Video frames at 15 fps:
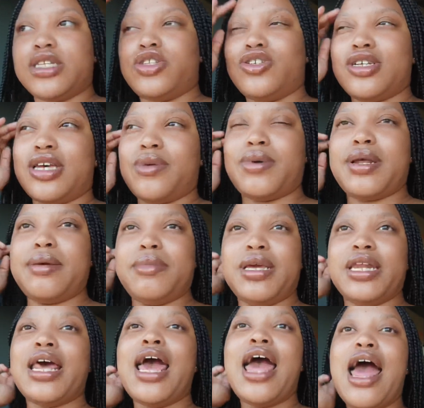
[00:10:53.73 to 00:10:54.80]
you get what I mean?
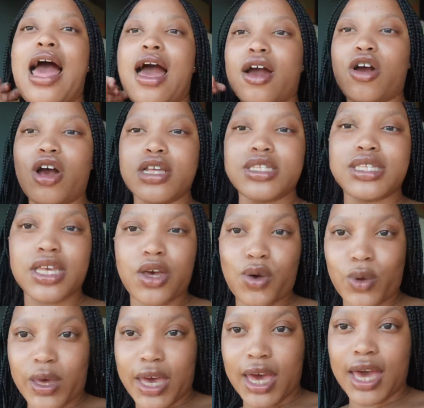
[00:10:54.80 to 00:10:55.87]
I can't say,
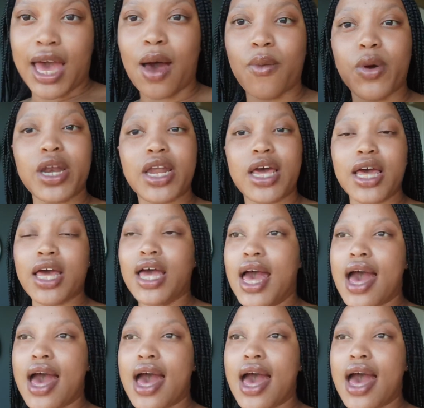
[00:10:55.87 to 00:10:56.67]
okay, I wanna